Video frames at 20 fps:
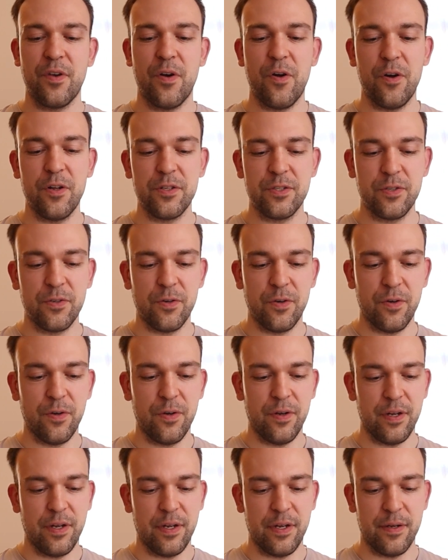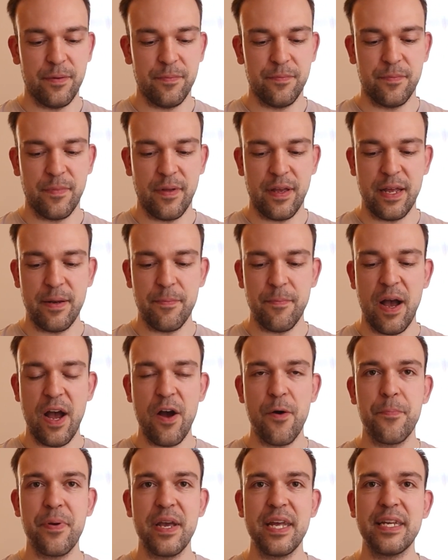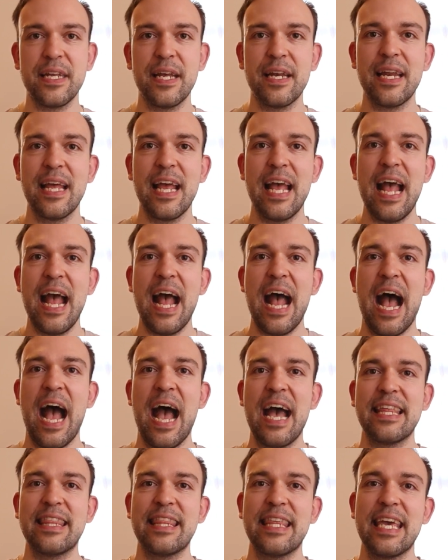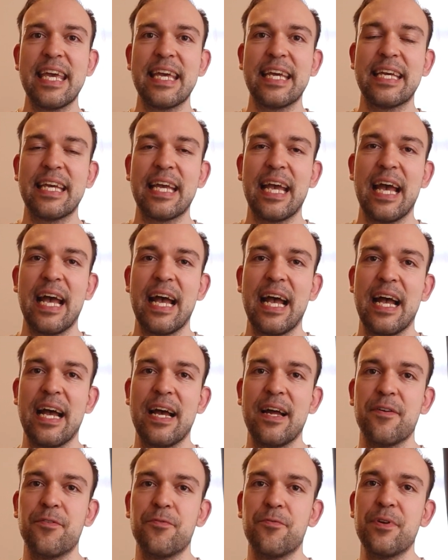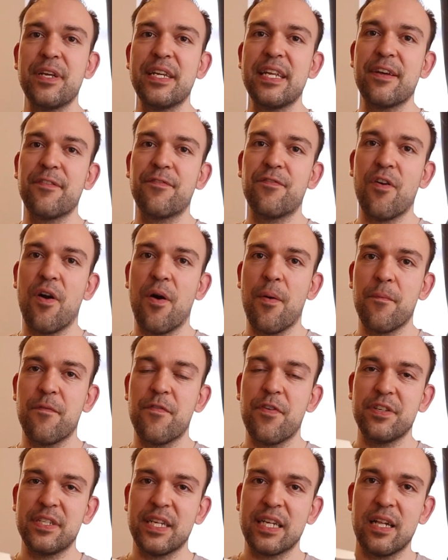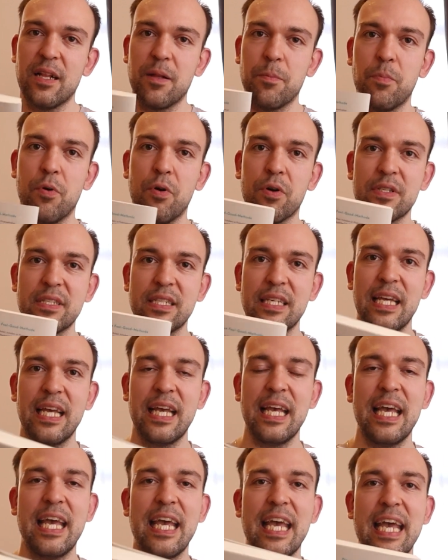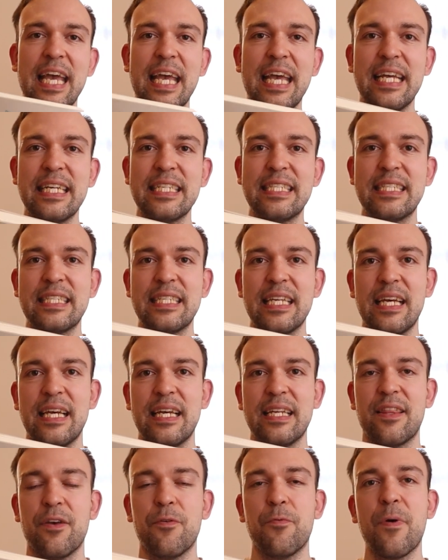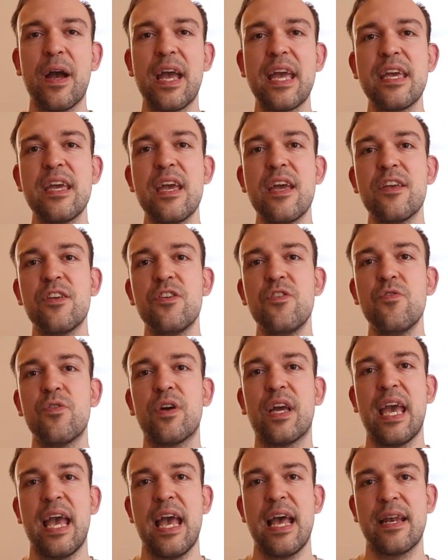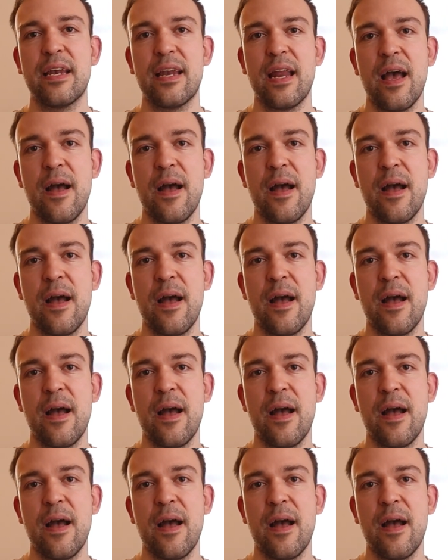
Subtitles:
also, in my opinion, I think reading from physical books is the way you can